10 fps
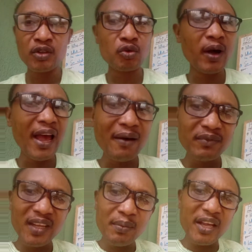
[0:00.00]
So I
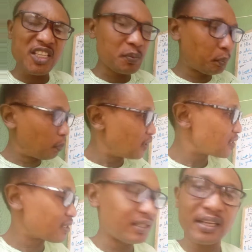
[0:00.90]
have them
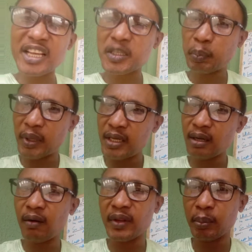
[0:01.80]
explicitly
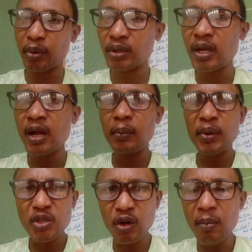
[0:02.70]
explained on the board.
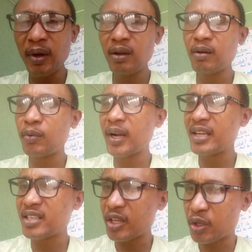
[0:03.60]
Please come along while
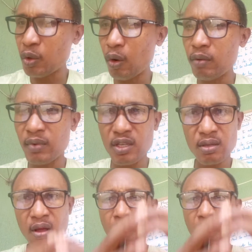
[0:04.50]
I take you on this